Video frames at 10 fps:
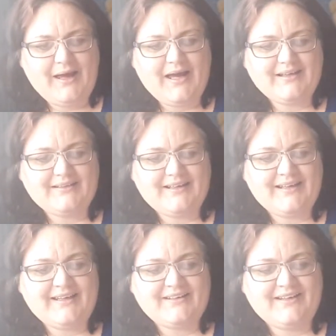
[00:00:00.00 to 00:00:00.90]
And it
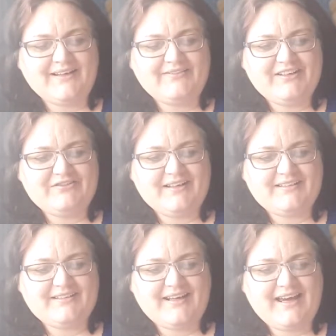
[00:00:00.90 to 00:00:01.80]
is kind of
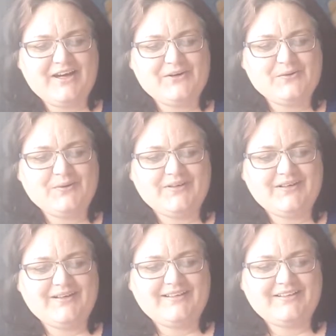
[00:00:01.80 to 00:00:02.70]
interesting how
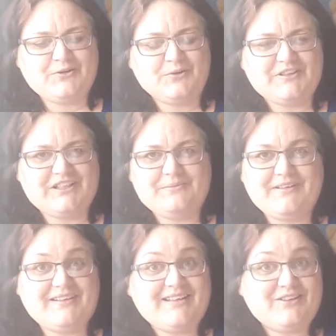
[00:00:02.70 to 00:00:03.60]
this courtship
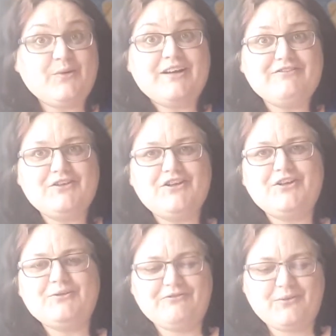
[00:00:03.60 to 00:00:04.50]
is, it's quite
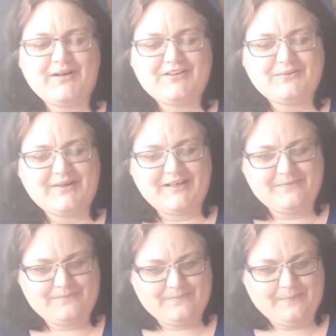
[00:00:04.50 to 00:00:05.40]
cute, quite
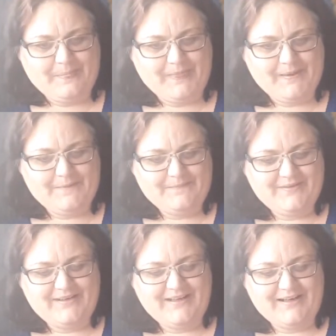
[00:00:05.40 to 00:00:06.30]
sweet.
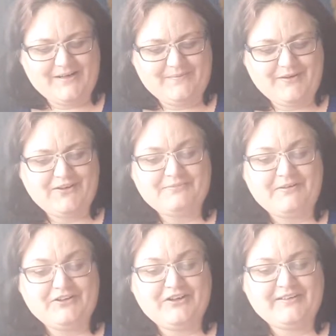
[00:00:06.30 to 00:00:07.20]
Here you go. I'm not going to
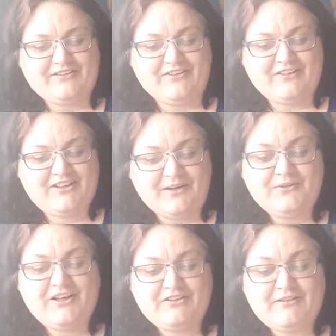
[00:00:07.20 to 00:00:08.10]
spread the context.
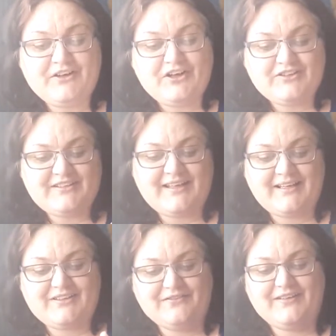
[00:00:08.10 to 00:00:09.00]
I'm not going to spread the
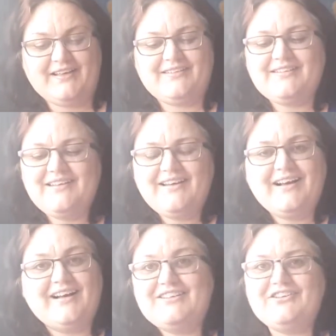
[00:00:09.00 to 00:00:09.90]
context of this.
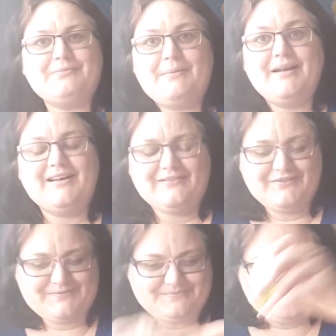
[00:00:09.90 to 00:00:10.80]
It just made me
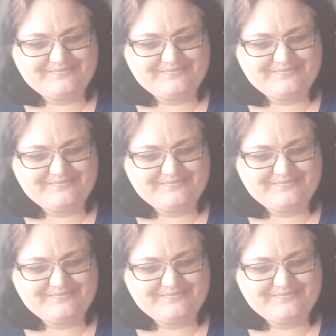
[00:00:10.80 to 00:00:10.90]
laugh.